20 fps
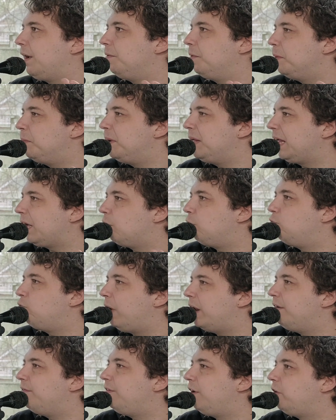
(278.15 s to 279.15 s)
it would be like a
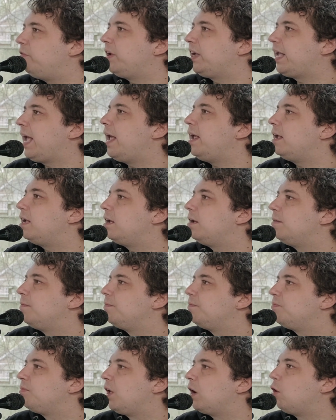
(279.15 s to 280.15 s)
red velvet cake,
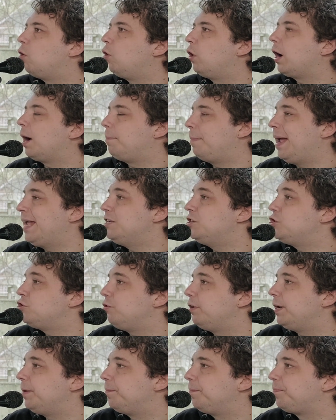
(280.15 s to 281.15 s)
like or like a
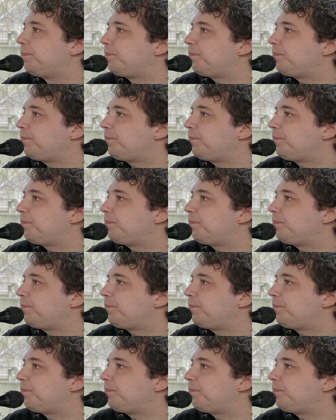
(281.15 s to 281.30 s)
pastry.